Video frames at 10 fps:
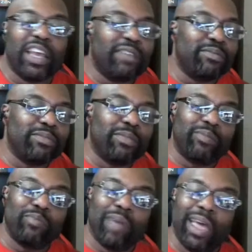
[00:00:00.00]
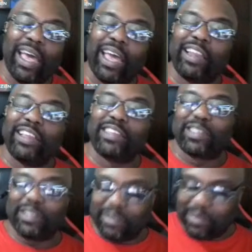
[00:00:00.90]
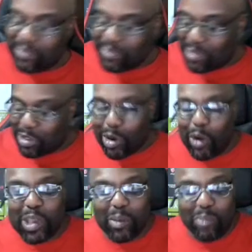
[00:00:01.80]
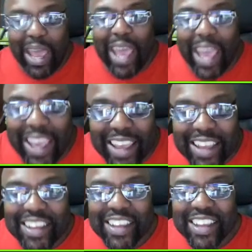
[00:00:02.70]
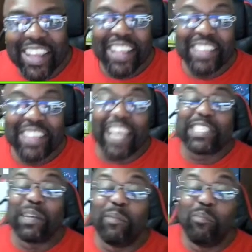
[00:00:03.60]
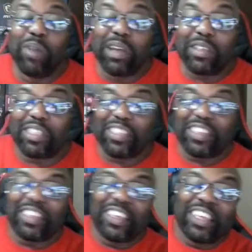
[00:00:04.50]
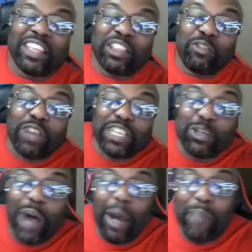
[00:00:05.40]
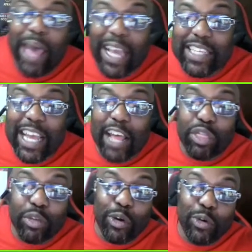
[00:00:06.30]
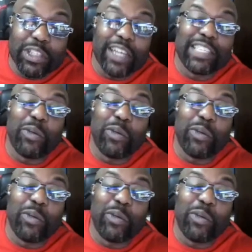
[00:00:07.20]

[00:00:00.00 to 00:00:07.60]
Man, listen. Throw your bag. That's a myth. The reason why bags got thrown is because they were